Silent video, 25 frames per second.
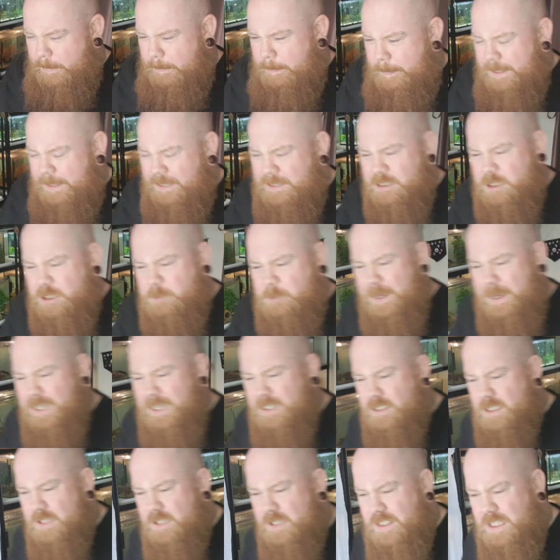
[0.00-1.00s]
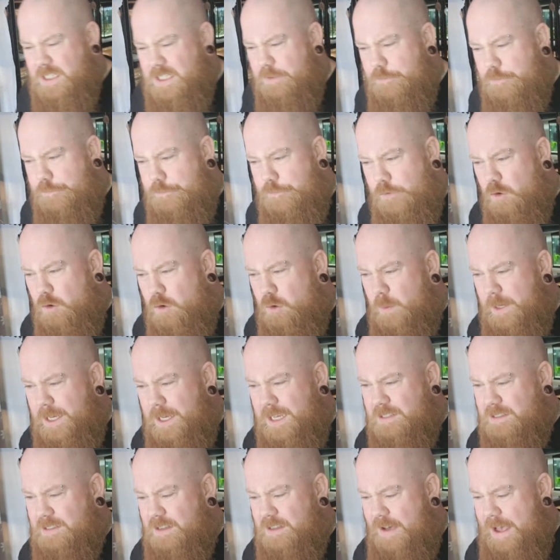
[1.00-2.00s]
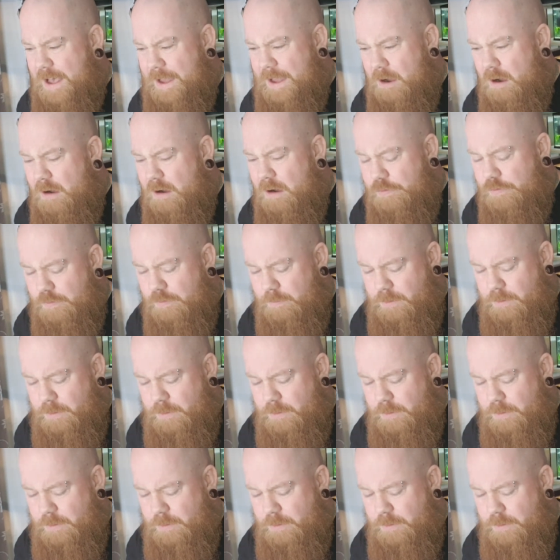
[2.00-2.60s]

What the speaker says: in the space of, is it 4 weeks I've had off from